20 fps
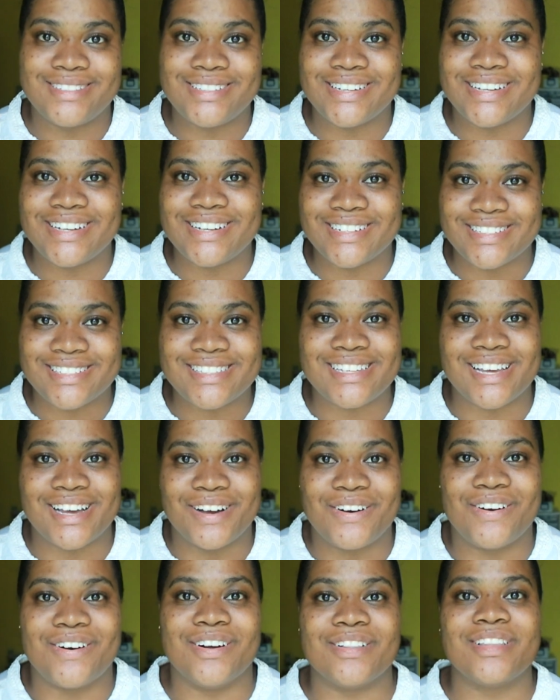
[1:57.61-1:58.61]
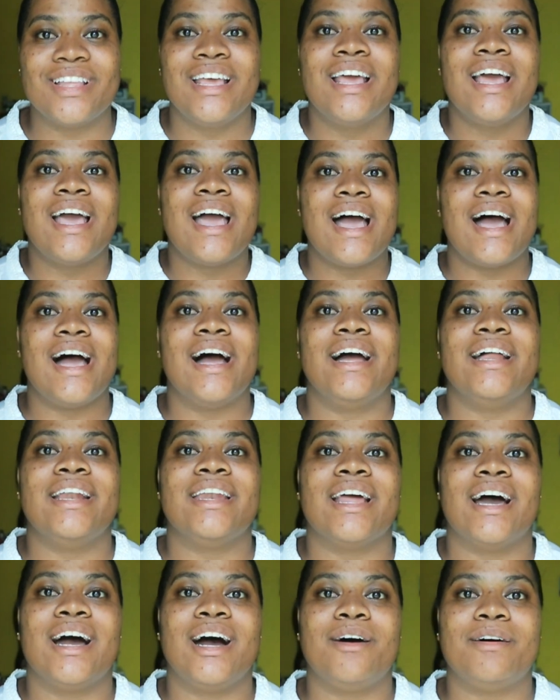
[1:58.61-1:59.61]
You're here to see a haul,
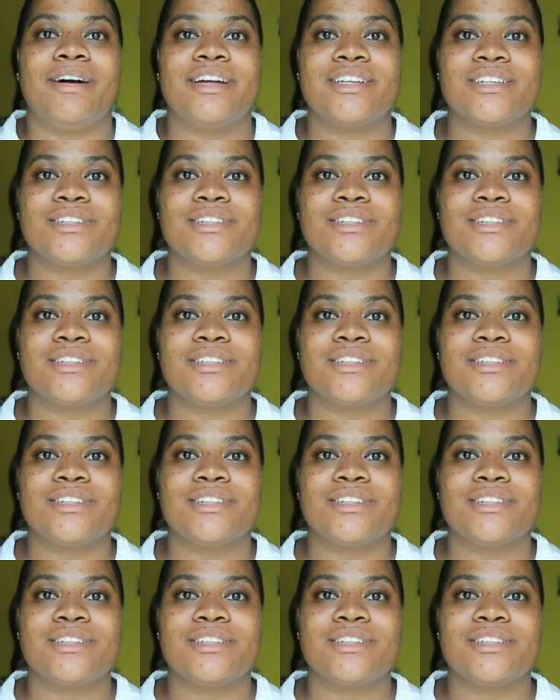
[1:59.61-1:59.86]
and I